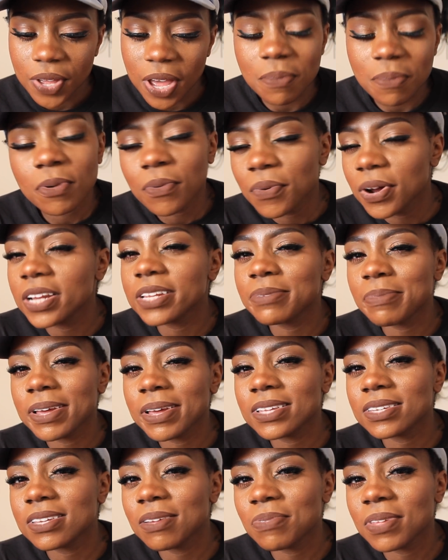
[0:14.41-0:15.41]
been wanting to
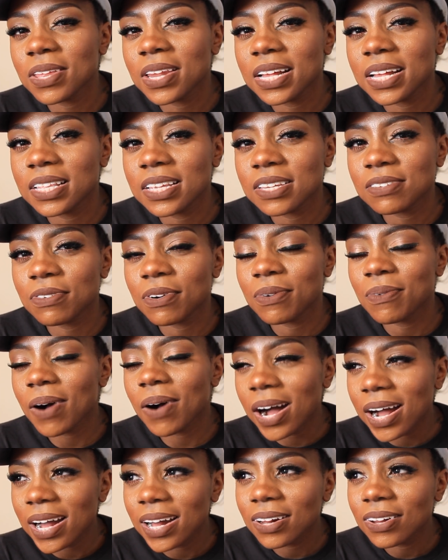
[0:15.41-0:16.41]
make something like this for a
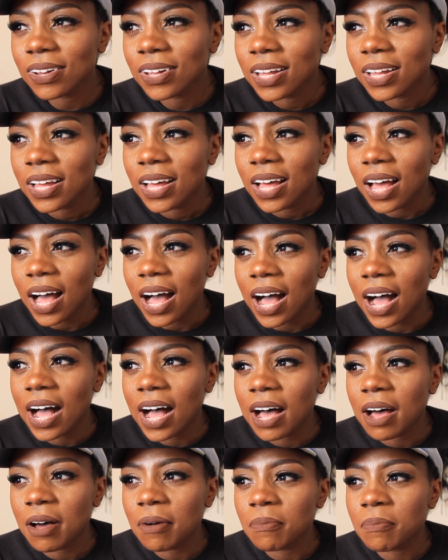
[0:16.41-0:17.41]
while,
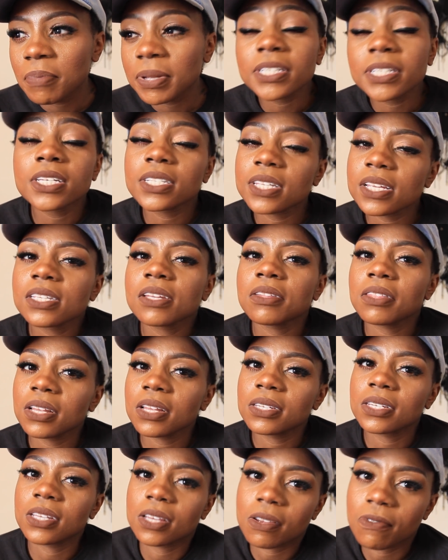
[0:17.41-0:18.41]
but just as
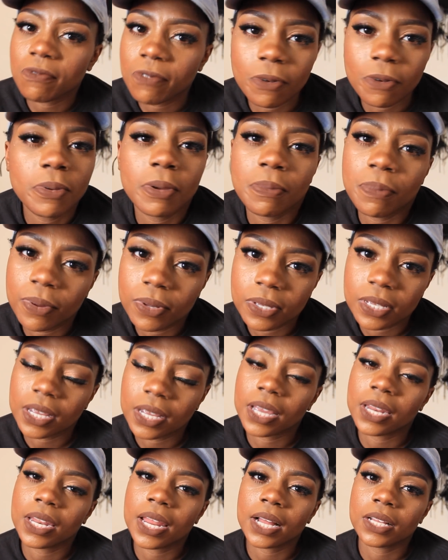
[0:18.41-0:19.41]
something to for people to
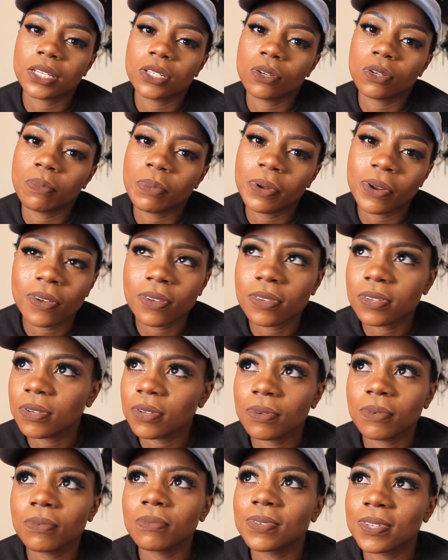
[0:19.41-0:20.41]
connect to, but
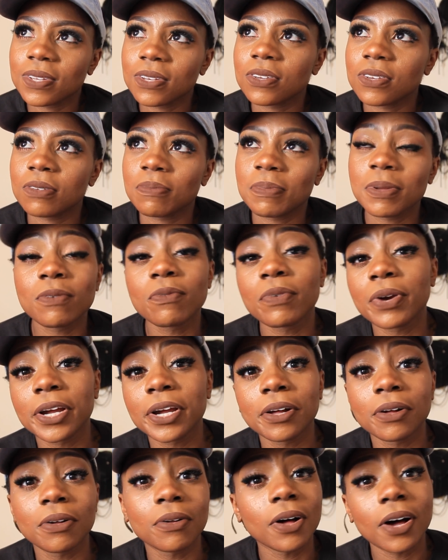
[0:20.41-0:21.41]
also to just be
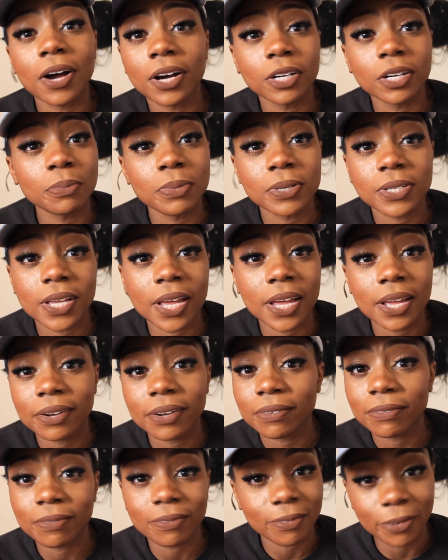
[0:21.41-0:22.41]
real,
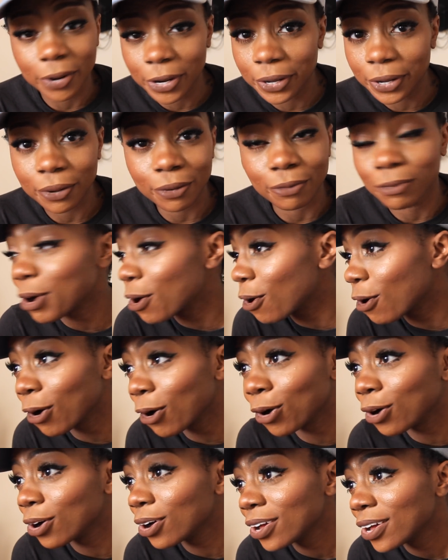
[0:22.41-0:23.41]
100% real,
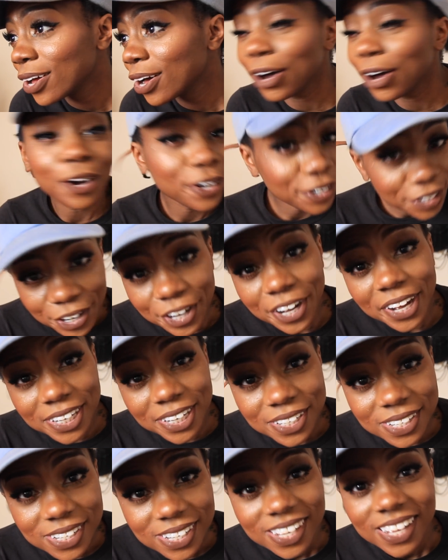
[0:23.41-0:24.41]
raw,
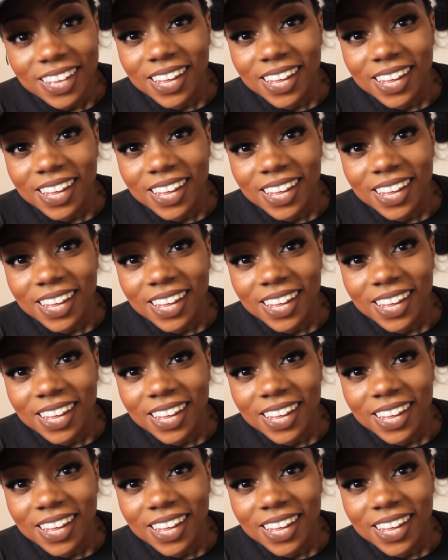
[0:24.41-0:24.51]
uncut.